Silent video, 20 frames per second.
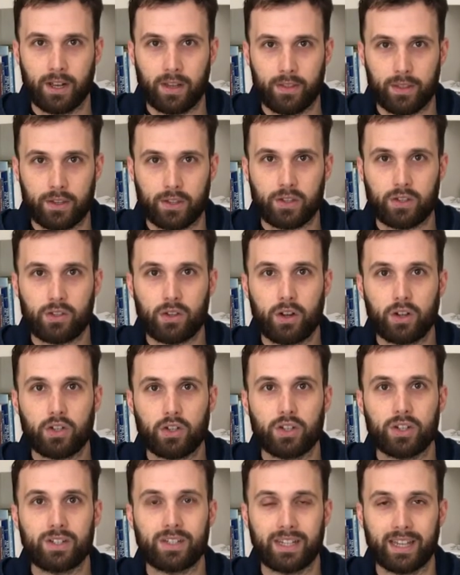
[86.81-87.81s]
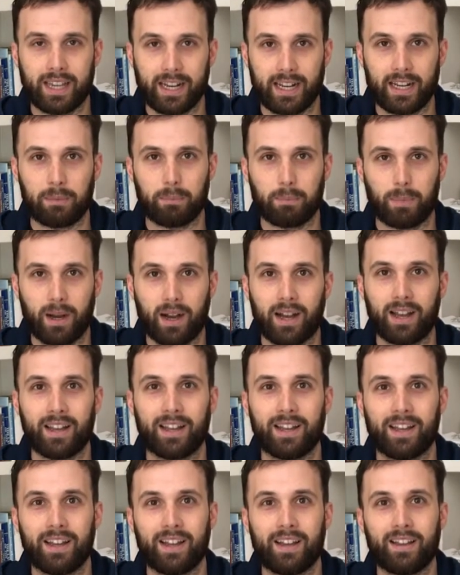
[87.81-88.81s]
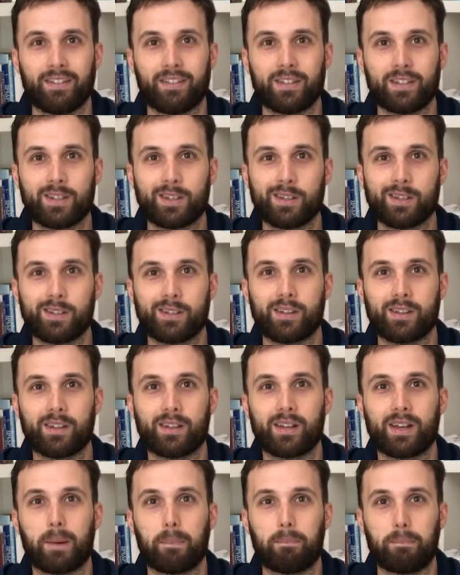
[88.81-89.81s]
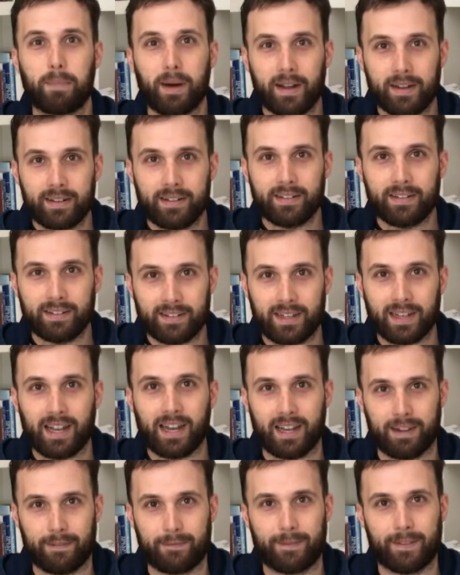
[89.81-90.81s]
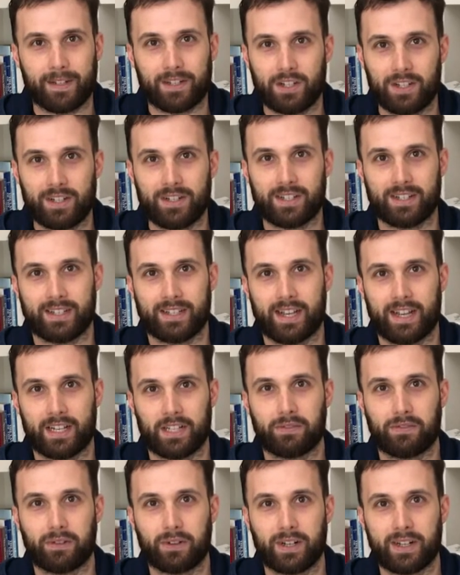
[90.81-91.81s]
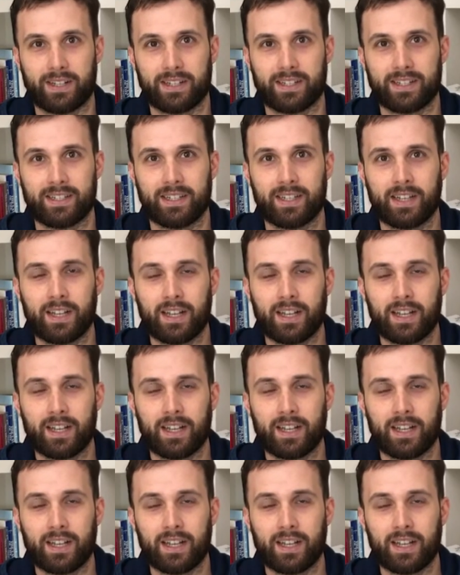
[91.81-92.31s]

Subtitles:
This is not just getting by. This is the abundant life that Jesus has for us.